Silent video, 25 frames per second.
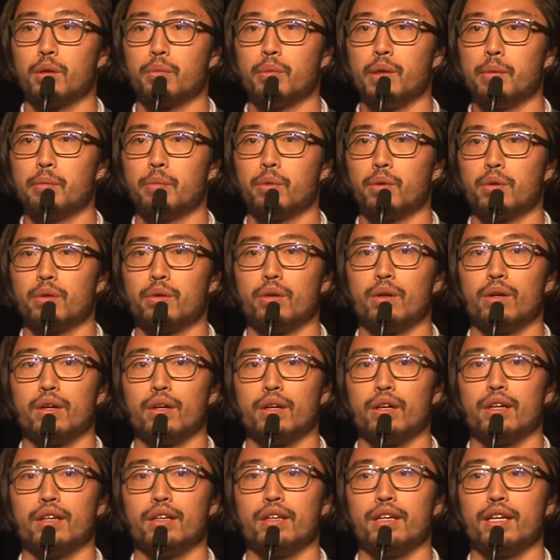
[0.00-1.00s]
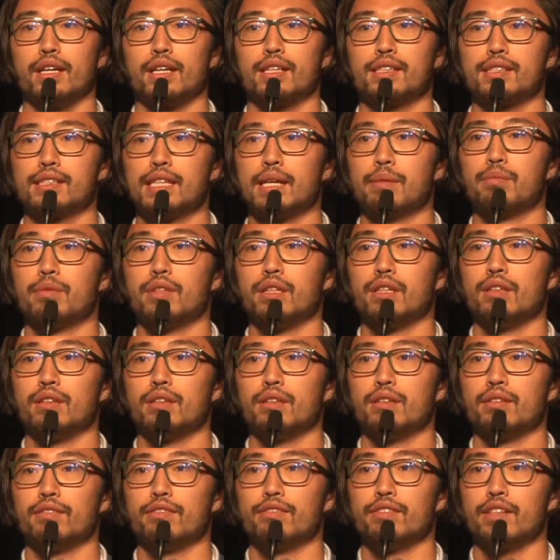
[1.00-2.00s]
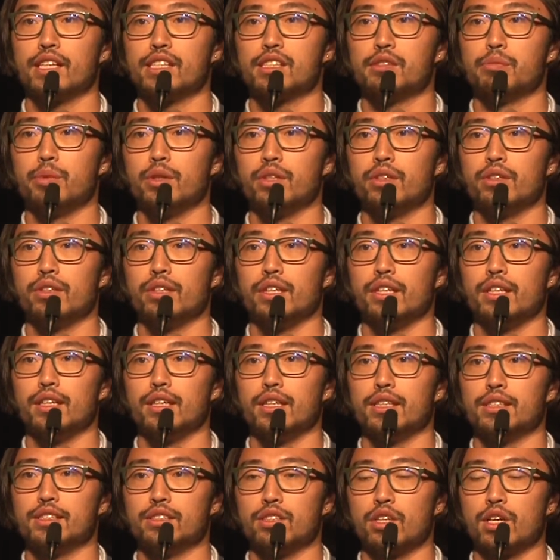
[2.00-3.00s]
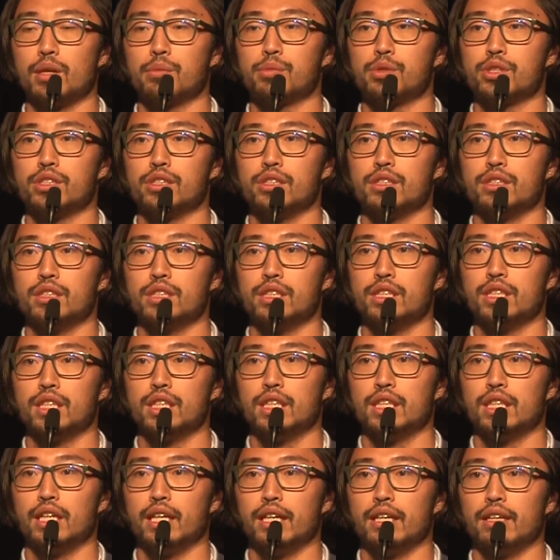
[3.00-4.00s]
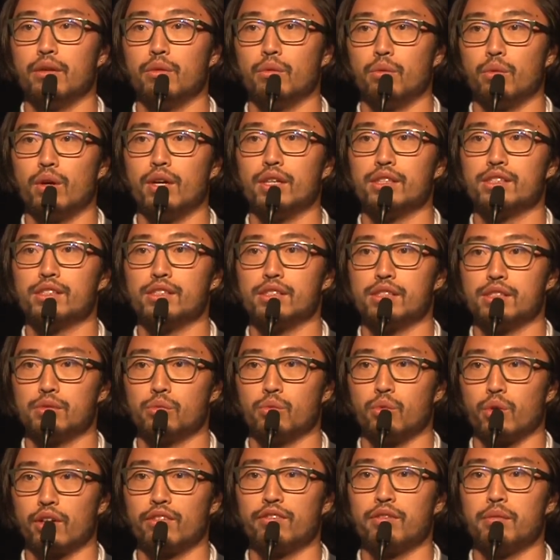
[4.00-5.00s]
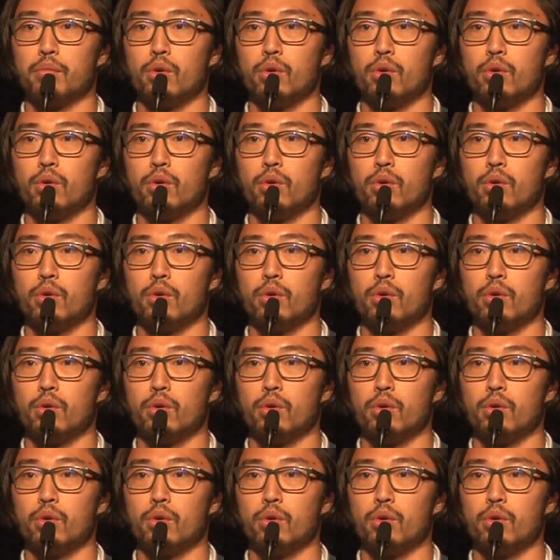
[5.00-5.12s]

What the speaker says: people are accepting flexibility as an option, and it wants to work from